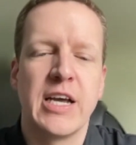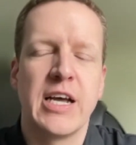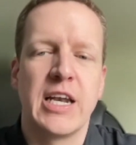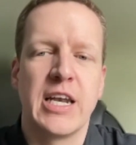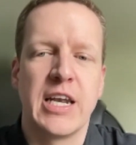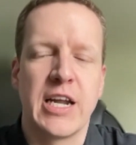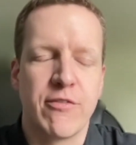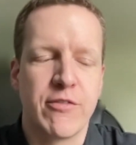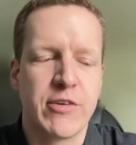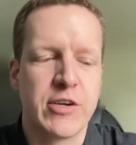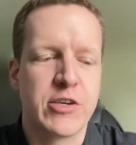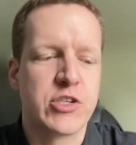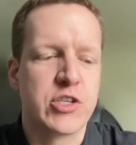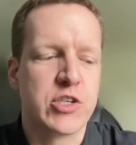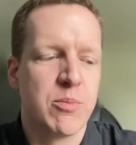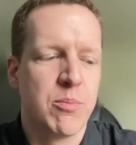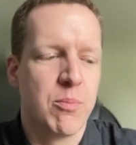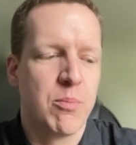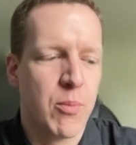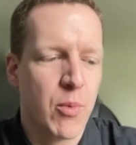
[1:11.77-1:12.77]

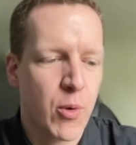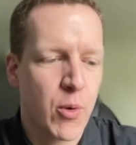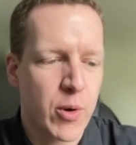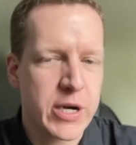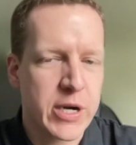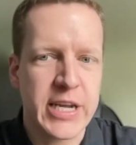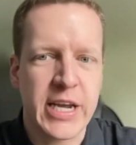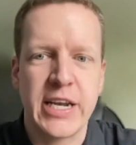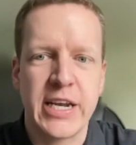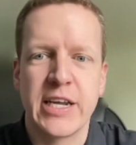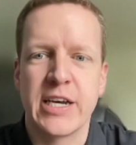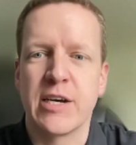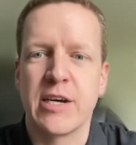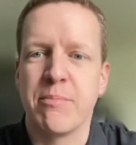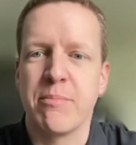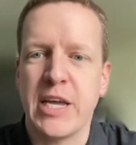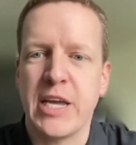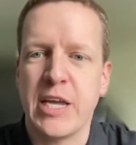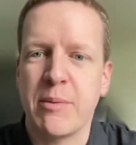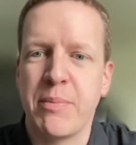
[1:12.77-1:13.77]
leverage more data,
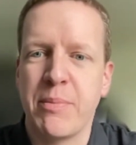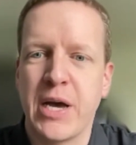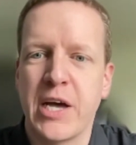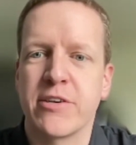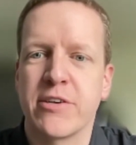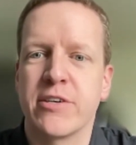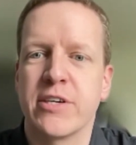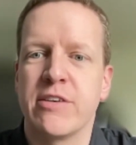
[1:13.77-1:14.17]
make better